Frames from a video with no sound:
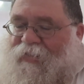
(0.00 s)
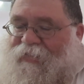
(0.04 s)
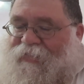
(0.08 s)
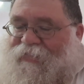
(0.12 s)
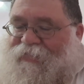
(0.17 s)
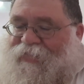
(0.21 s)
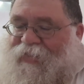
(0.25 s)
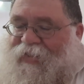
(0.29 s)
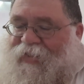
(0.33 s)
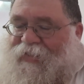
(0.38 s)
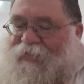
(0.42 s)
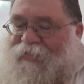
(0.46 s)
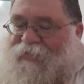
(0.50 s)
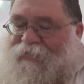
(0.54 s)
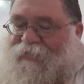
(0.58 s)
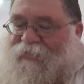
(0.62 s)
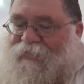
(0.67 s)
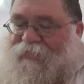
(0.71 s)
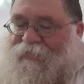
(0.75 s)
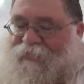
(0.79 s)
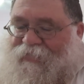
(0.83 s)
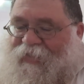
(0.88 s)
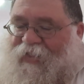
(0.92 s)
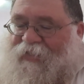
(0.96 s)
The,
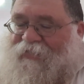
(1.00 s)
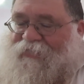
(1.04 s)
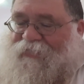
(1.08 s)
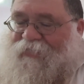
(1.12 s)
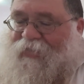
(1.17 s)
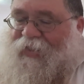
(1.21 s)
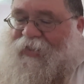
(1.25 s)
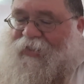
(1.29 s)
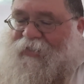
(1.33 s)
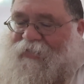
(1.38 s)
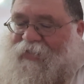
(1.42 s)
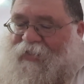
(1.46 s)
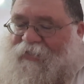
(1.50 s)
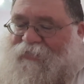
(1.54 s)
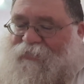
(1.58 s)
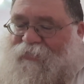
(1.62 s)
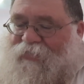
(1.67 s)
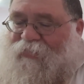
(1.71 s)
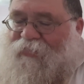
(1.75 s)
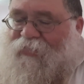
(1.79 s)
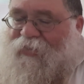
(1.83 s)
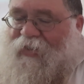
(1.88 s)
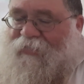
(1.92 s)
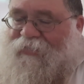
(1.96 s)
that's right. That's
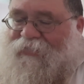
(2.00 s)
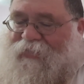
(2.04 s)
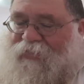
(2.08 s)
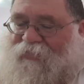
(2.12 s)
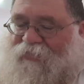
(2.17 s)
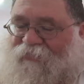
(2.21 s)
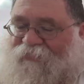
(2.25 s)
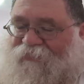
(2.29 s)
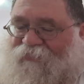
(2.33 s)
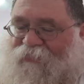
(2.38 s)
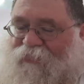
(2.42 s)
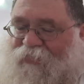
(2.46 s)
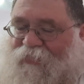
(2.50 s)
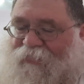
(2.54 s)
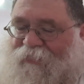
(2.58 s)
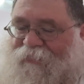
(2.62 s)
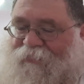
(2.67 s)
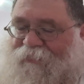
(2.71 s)
the word I was looking for